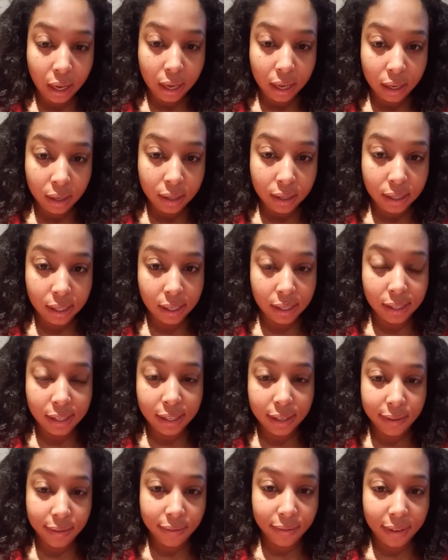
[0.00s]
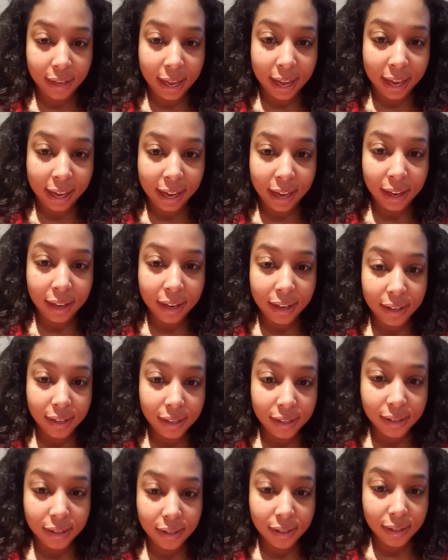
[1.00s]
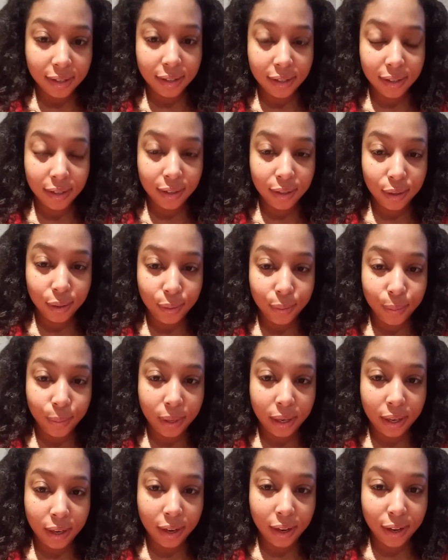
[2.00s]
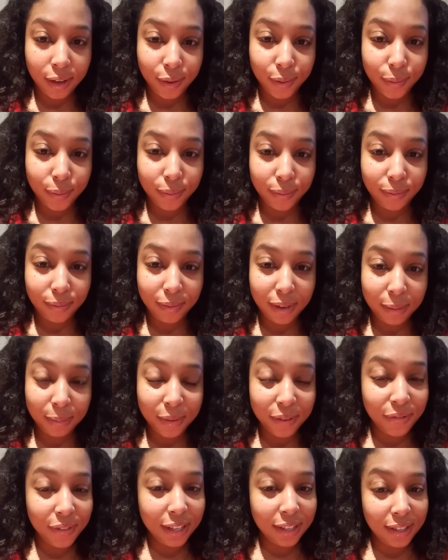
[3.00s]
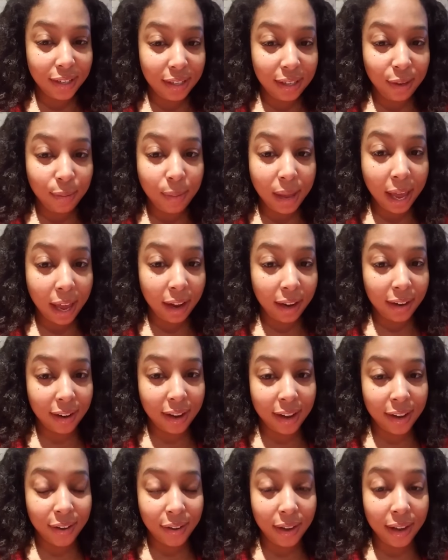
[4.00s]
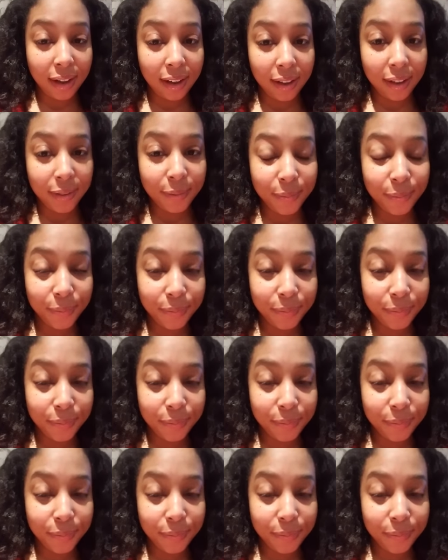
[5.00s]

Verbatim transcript: extensive hiatus. But um, I'm officially back now, y'all.